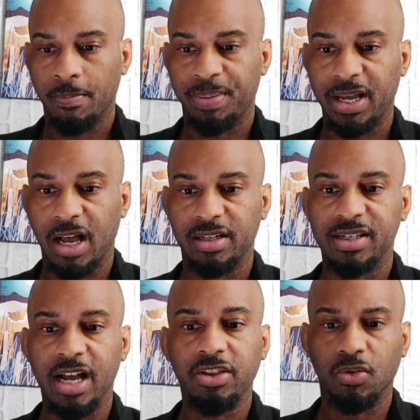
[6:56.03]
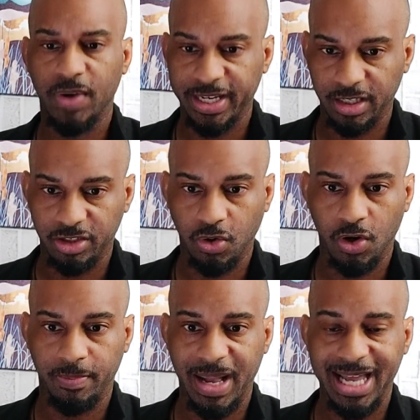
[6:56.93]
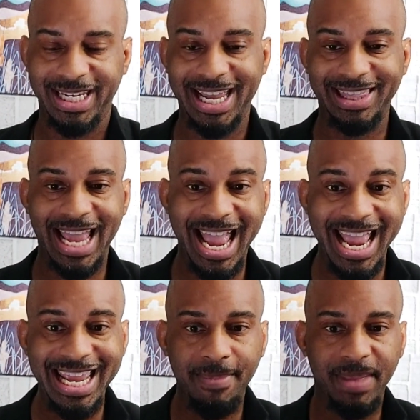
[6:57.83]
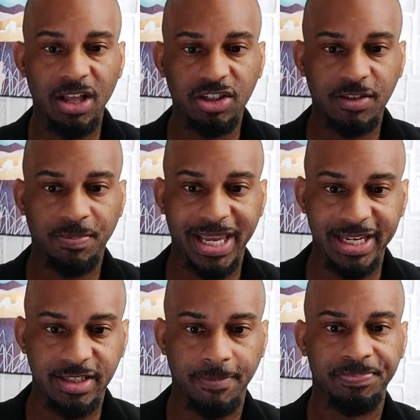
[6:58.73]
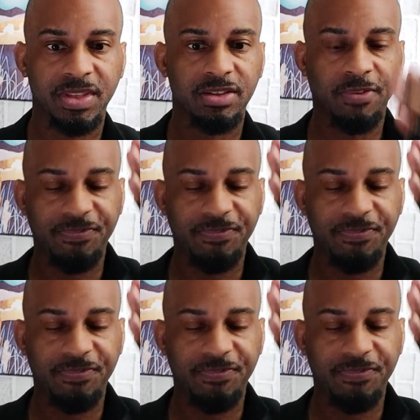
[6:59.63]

But another regulatory body in the AML space, the